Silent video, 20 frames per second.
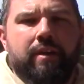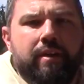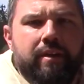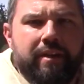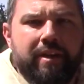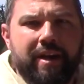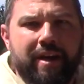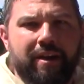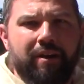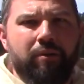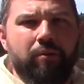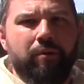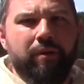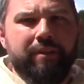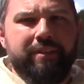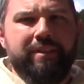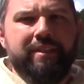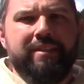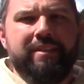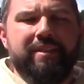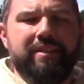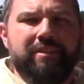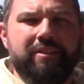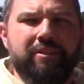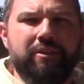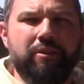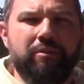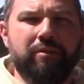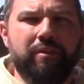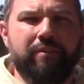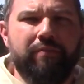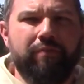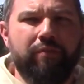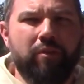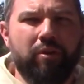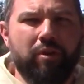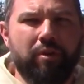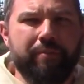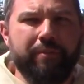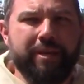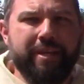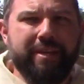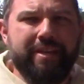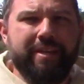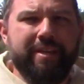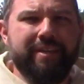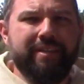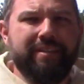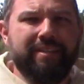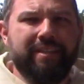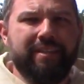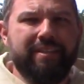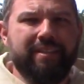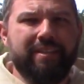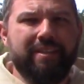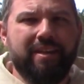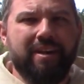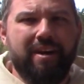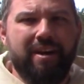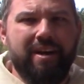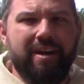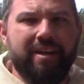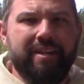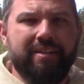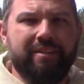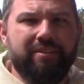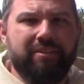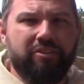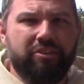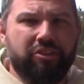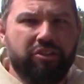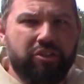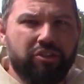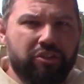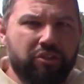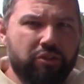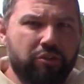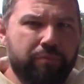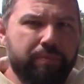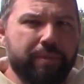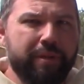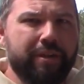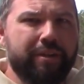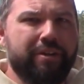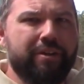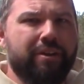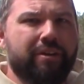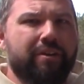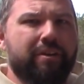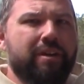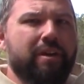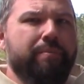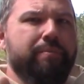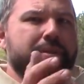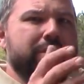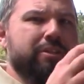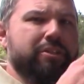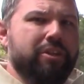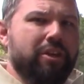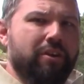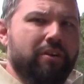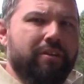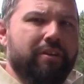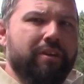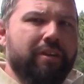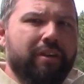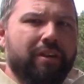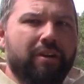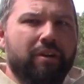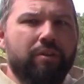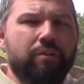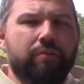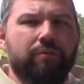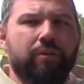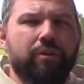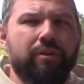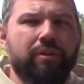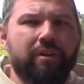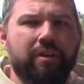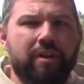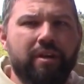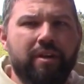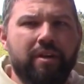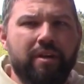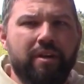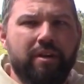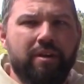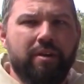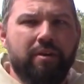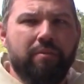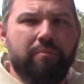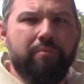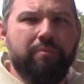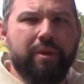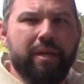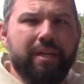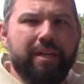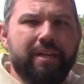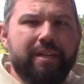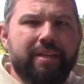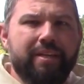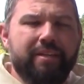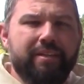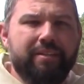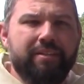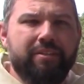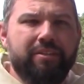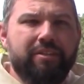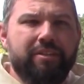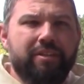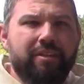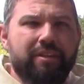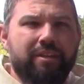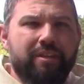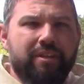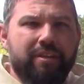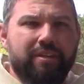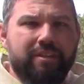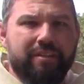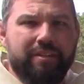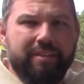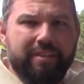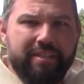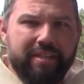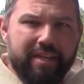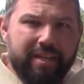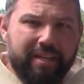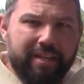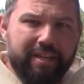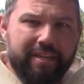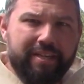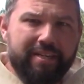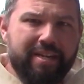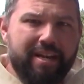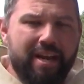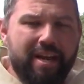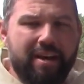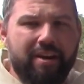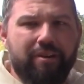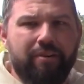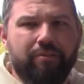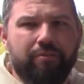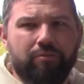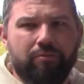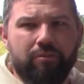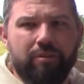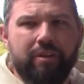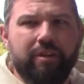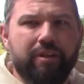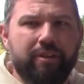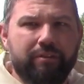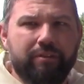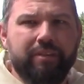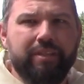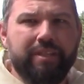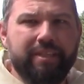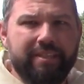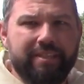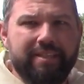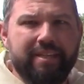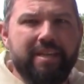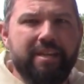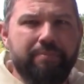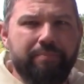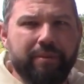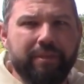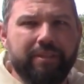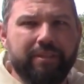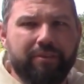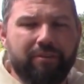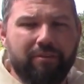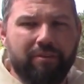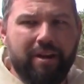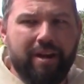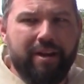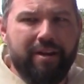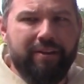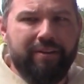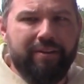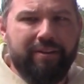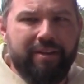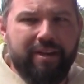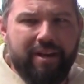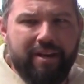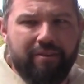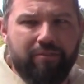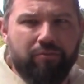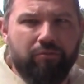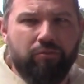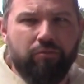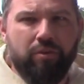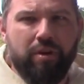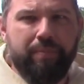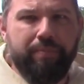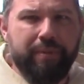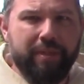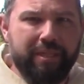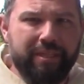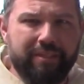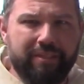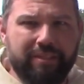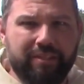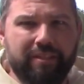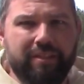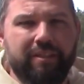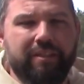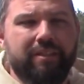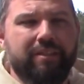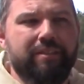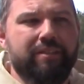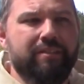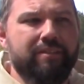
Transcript: Now, what this is doing for me is it's not scooping dirt up and turning it over, but it is digging down really deep in the ground and ripping the